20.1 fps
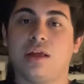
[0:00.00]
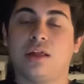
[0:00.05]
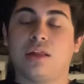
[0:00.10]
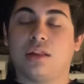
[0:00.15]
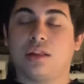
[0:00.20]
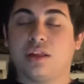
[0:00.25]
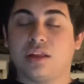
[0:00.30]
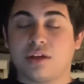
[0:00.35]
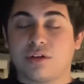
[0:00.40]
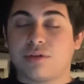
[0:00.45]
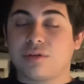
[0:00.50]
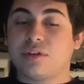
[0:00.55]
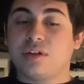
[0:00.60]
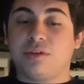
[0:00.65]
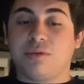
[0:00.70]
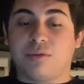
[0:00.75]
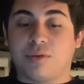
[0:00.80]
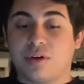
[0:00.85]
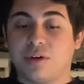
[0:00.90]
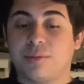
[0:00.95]
literally
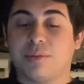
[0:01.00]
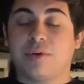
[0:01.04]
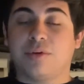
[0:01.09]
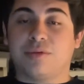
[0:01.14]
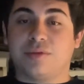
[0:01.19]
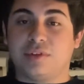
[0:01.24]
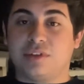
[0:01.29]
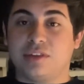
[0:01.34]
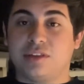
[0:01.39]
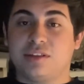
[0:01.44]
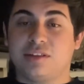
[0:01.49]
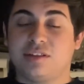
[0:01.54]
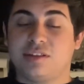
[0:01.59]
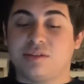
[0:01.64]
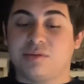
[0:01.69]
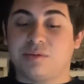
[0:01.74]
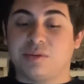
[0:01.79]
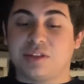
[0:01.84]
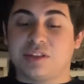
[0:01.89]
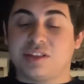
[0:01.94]
run him over,
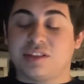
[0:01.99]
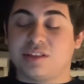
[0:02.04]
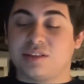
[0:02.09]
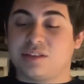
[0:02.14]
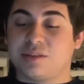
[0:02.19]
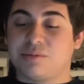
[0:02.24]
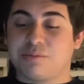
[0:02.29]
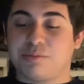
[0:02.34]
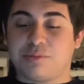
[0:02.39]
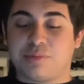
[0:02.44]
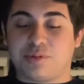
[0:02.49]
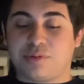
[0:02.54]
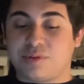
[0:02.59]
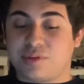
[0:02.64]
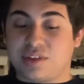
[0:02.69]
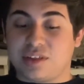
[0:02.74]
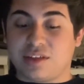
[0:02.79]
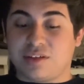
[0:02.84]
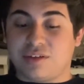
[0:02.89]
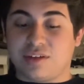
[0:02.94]
which is
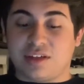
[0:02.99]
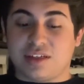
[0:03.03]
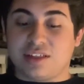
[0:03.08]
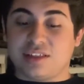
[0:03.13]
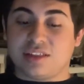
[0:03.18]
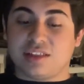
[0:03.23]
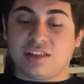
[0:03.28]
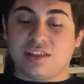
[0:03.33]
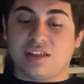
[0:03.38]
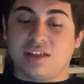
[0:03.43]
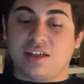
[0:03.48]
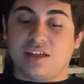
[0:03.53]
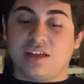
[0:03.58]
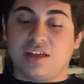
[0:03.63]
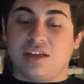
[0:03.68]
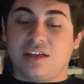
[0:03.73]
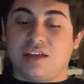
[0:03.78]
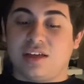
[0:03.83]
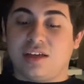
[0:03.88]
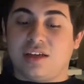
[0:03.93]
pretty crazy.
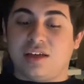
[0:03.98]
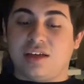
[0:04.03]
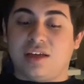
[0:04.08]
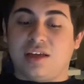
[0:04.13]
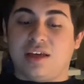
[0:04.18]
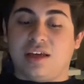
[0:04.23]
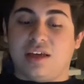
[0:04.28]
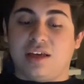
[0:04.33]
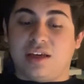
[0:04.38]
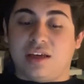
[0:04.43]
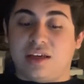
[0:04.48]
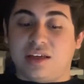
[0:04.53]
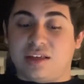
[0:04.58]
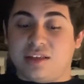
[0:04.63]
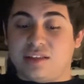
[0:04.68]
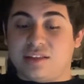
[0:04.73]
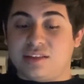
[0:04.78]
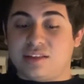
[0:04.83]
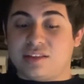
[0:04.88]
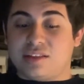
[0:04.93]

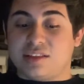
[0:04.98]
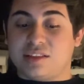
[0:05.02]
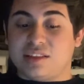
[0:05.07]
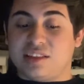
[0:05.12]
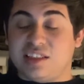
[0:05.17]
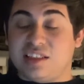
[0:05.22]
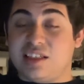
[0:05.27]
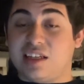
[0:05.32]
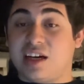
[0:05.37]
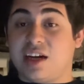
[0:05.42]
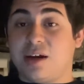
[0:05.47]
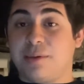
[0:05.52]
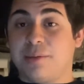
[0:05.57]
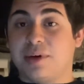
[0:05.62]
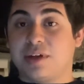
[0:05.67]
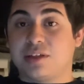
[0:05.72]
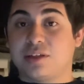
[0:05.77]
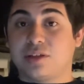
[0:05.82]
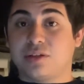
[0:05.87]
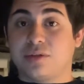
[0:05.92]
And he died
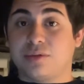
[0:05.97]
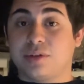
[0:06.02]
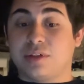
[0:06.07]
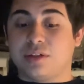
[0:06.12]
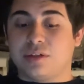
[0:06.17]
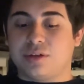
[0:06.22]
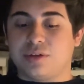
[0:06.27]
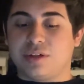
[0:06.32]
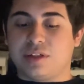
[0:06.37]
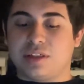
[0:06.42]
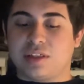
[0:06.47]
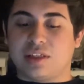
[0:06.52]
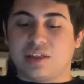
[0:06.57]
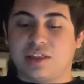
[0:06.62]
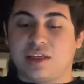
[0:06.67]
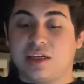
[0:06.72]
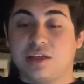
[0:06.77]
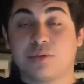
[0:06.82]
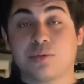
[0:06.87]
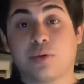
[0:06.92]
because of their injuries. And the
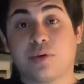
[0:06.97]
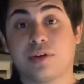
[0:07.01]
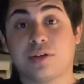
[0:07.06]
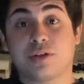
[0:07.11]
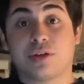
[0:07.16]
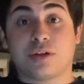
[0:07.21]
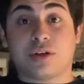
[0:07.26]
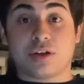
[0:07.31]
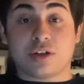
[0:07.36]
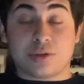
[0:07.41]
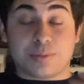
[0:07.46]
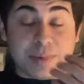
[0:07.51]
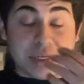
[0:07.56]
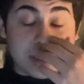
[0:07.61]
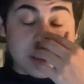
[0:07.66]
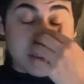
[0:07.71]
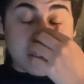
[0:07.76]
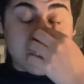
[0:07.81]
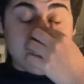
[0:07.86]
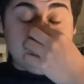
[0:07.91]
kids were in charge
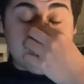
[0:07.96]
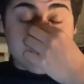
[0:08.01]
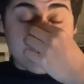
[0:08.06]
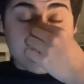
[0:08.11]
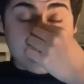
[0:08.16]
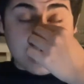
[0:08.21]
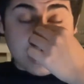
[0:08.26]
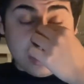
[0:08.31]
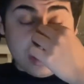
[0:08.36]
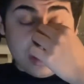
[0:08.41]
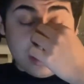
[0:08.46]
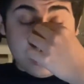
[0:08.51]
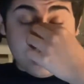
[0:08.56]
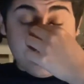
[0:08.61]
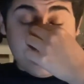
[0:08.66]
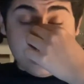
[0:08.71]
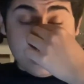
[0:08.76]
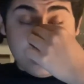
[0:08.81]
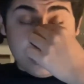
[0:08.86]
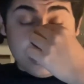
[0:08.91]
because
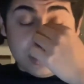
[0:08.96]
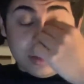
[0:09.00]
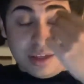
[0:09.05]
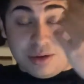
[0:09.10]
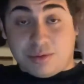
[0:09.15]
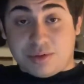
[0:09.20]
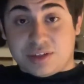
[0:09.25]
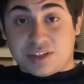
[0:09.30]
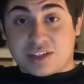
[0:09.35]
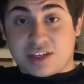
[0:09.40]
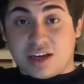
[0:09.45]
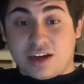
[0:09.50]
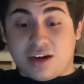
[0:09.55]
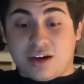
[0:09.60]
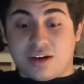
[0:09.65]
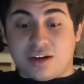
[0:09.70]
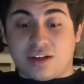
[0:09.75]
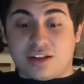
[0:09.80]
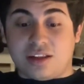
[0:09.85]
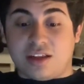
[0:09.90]
they were
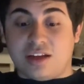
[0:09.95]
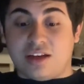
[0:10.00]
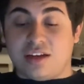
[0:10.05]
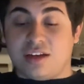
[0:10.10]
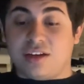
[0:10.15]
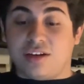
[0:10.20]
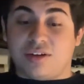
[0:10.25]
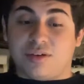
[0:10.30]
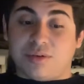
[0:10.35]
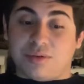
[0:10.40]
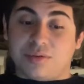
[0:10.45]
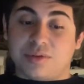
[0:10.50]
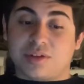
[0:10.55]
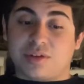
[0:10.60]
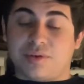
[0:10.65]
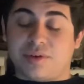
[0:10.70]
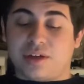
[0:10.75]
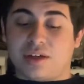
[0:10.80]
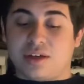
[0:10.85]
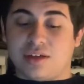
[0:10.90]
scared and they didn't know what was
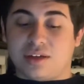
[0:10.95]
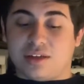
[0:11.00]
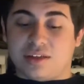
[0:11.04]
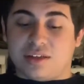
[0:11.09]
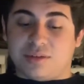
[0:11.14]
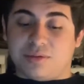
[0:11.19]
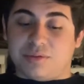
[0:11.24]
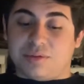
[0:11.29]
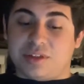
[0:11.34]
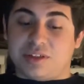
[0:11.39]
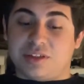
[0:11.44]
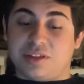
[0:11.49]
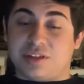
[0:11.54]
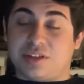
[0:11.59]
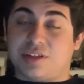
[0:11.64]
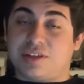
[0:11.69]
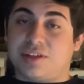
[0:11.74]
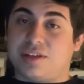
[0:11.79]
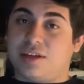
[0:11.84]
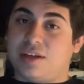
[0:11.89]
going on,
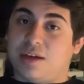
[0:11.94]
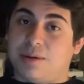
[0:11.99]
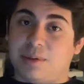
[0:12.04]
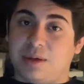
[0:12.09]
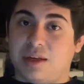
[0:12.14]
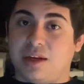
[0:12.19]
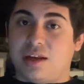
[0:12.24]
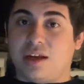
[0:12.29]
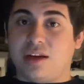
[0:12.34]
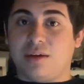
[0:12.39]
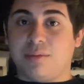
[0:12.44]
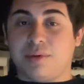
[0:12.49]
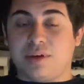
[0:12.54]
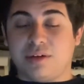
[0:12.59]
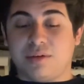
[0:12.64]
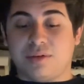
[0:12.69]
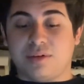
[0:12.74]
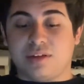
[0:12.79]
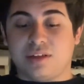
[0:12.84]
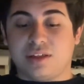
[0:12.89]
which, anybody
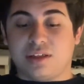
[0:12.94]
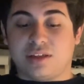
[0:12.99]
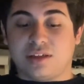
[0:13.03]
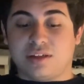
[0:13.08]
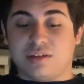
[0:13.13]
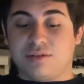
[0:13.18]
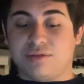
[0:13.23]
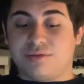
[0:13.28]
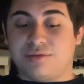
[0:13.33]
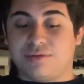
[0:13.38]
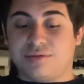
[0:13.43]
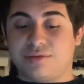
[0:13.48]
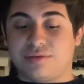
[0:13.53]
really could have